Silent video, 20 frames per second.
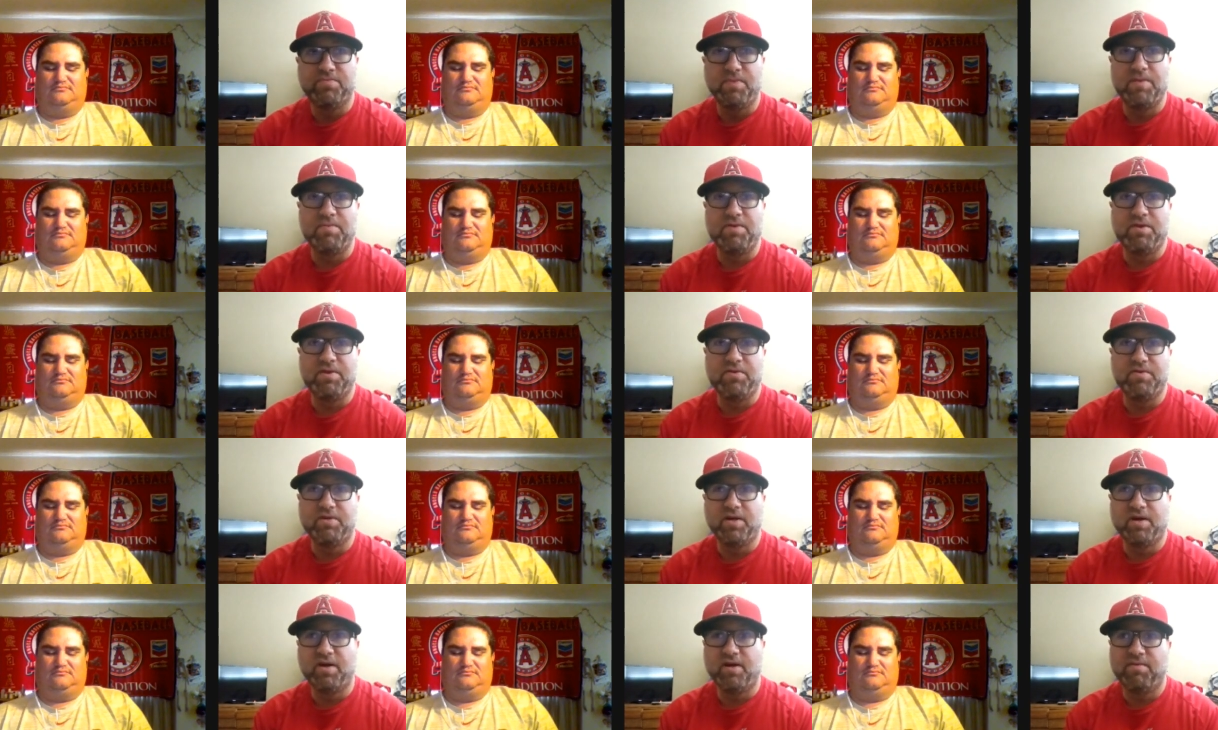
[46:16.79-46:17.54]
Speaker 1: Maybe
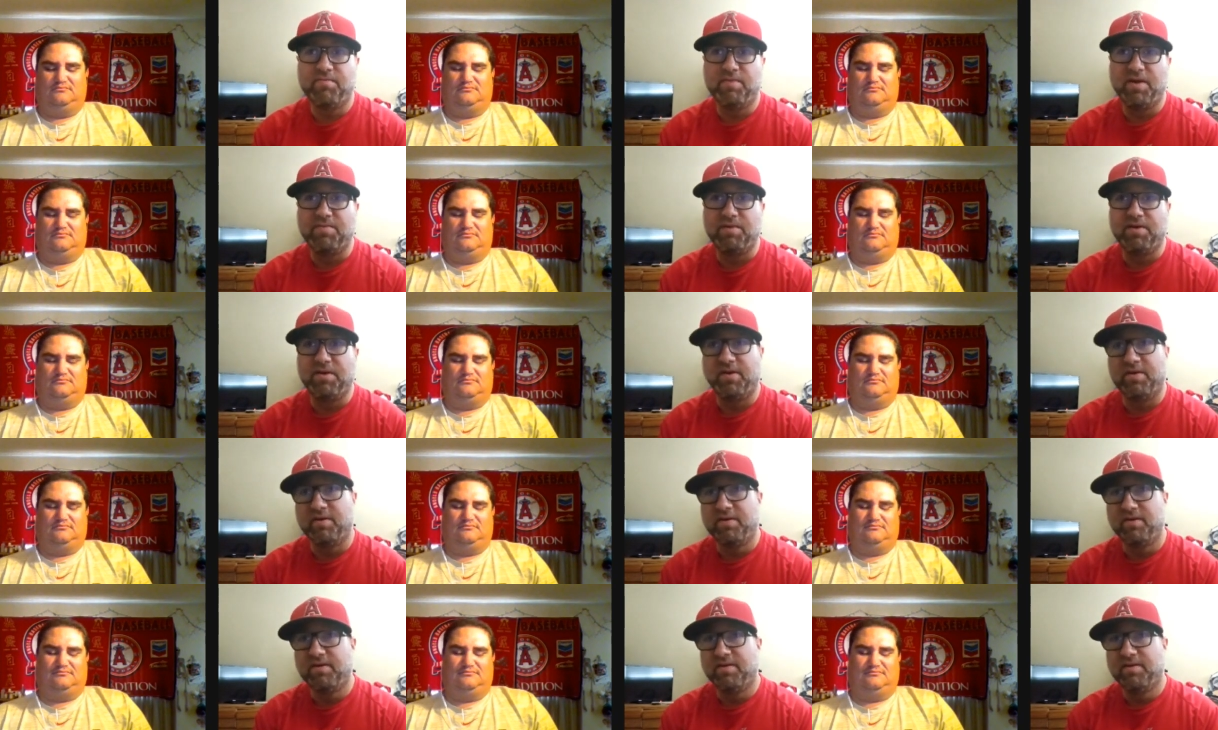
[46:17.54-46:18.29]
Utah,
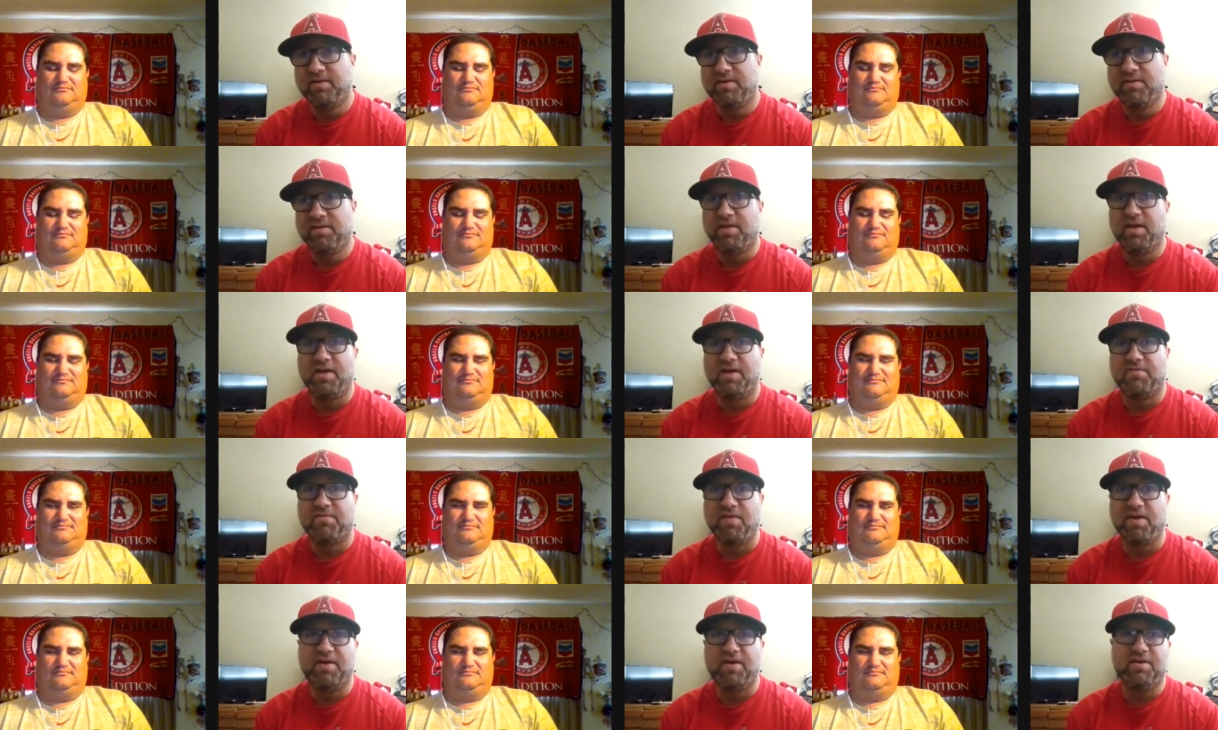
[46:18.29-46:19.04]
maybe
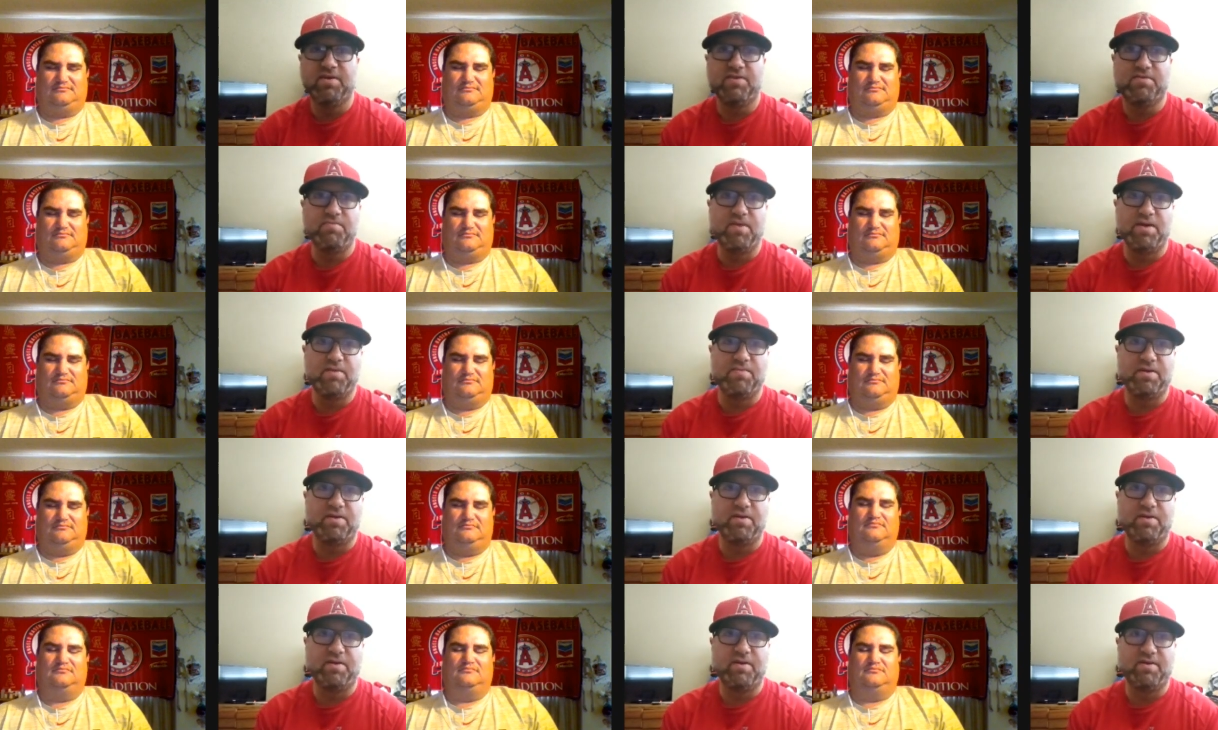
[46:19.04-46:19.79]
Las Vegas,
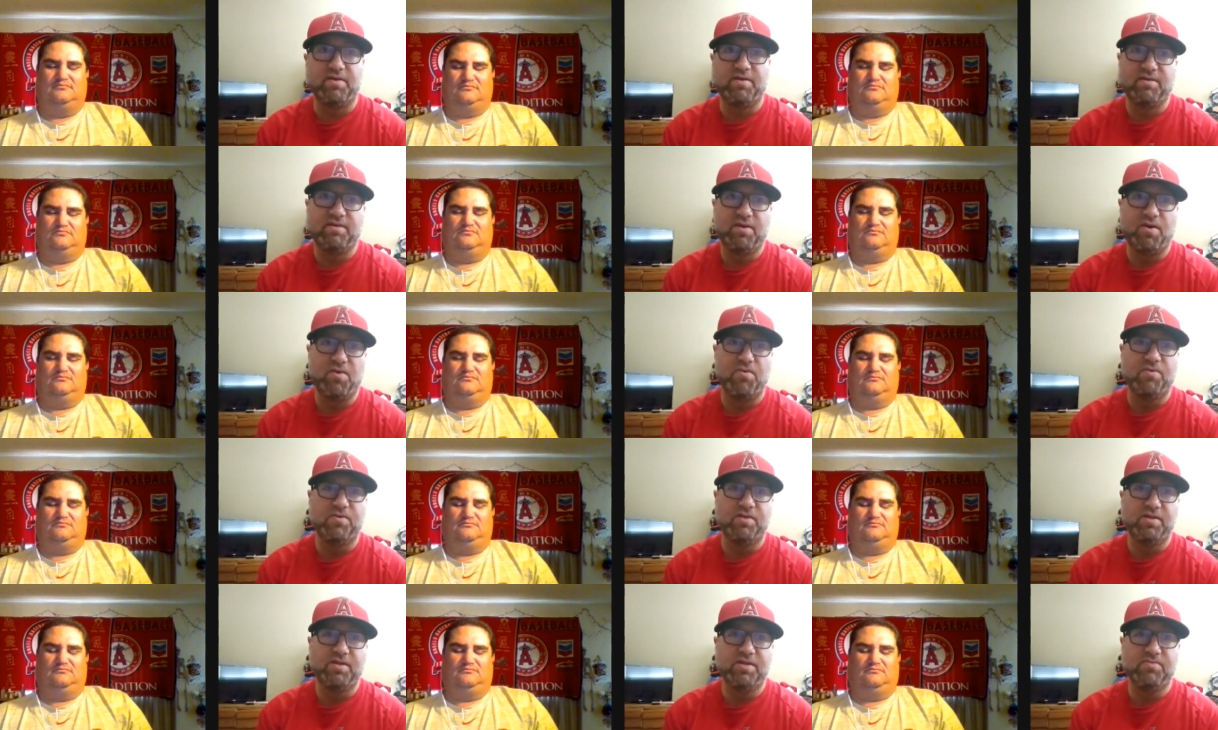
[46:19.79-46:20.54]
maybe
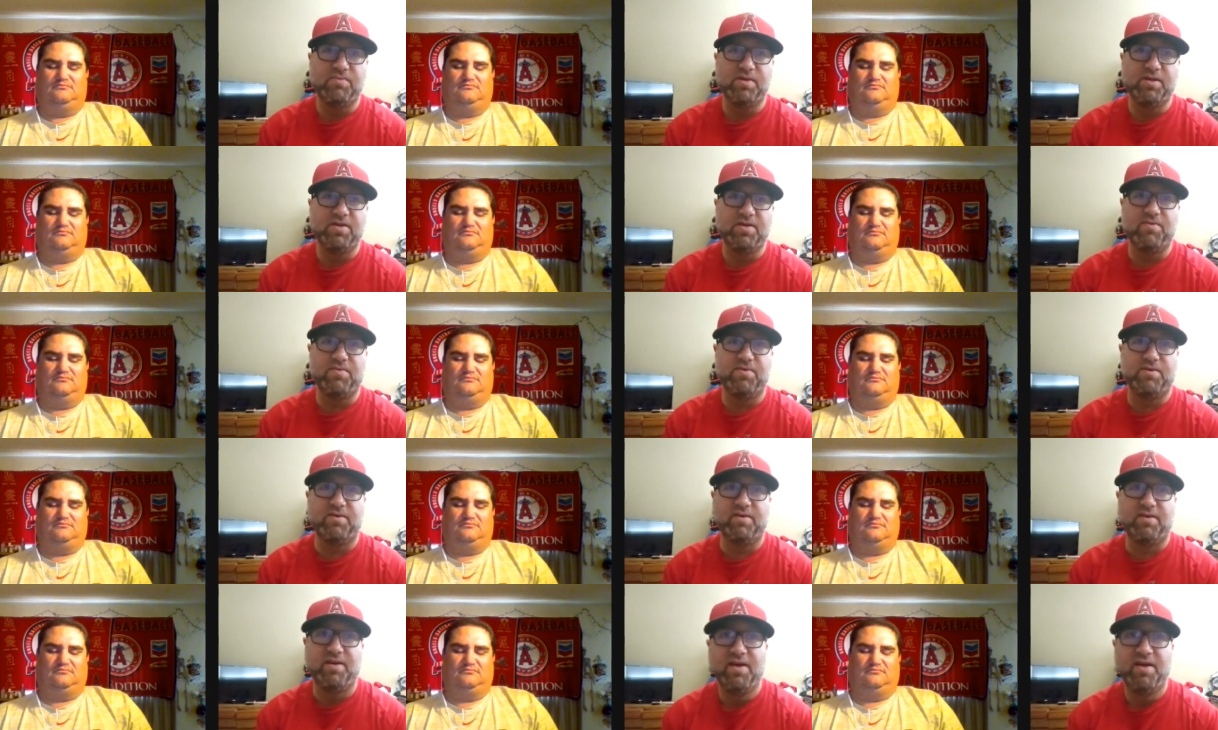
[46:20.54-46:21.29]
Oakland. We,
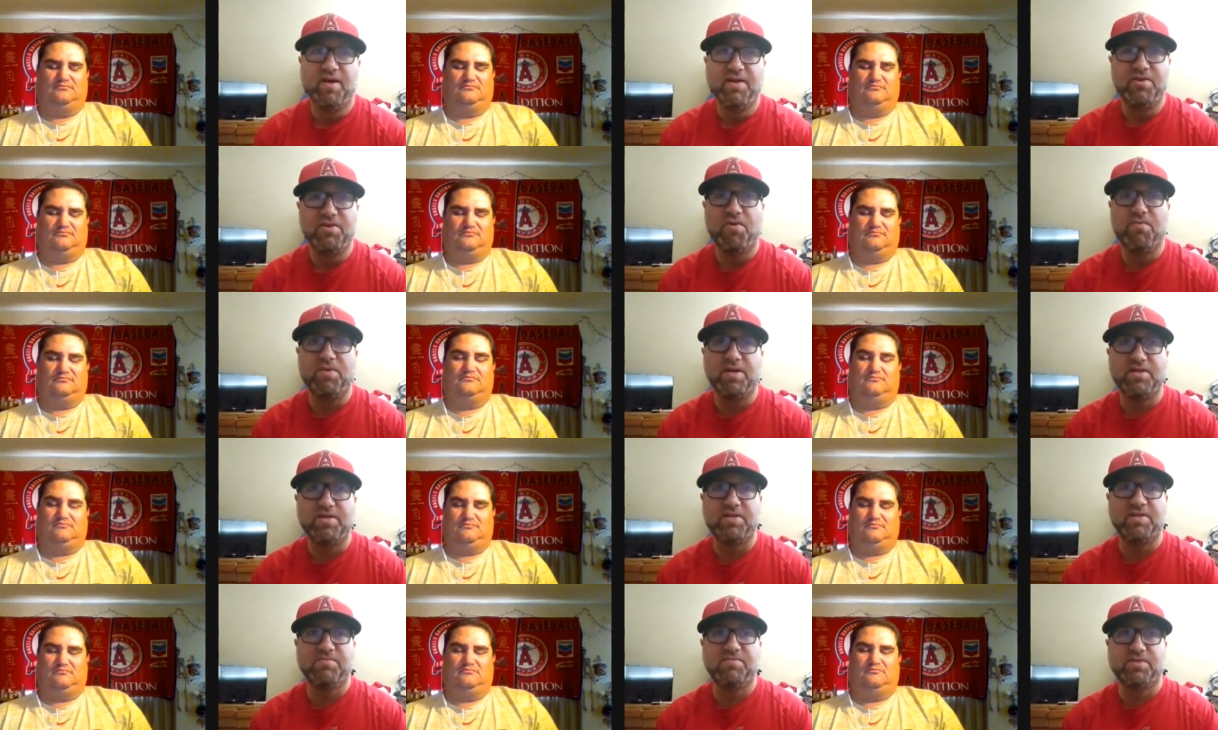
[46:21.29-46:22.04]
we
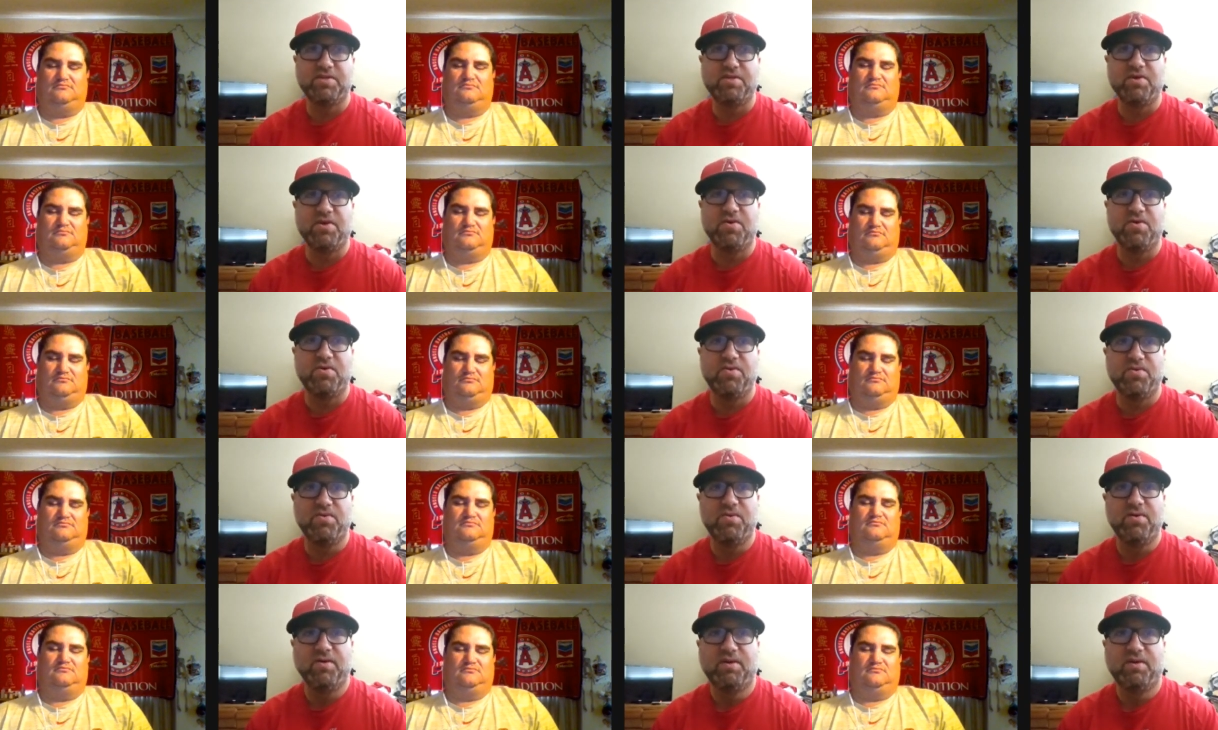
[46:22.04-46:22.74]
nobody seems to know